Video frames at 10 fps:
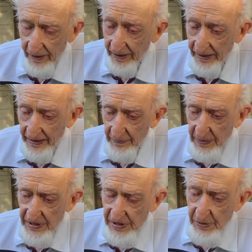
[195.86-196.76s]
had a
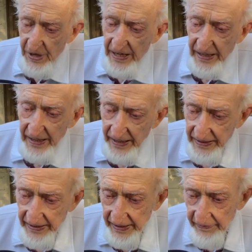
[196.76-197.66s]
busy week. I
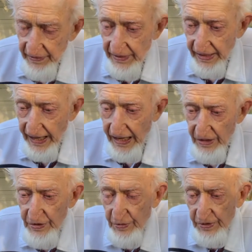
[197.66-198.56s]
had uh, the
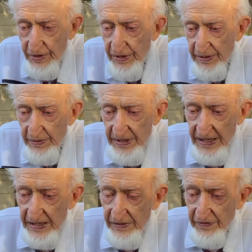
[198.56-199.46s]
house was
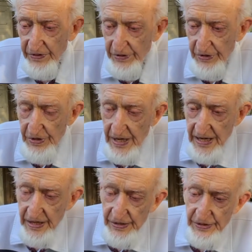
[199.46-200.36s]
tented for two
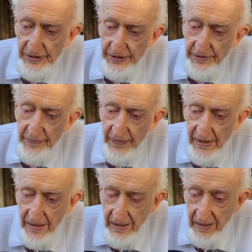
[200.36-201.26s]
days. Uh,
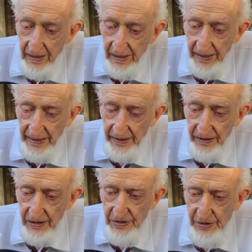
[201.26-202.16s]
I had
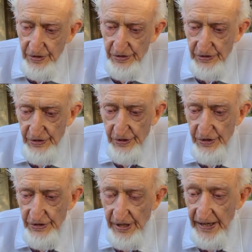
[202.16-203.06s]
all sorts of
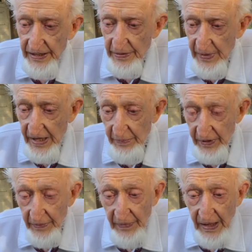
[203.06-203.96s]
chores I had to meet. But
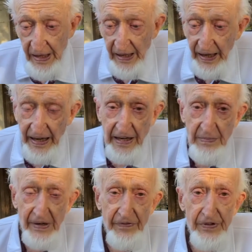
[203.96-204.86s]
I had
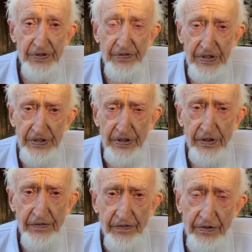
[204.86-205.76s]
my first physical
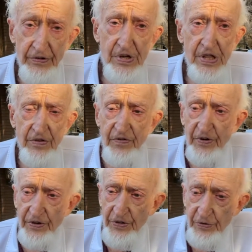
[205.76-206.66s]
for three
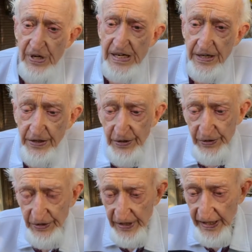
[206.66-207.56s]
for three years.
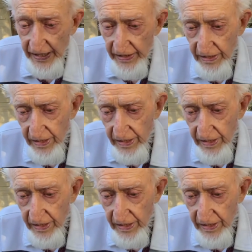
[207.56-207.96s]
They had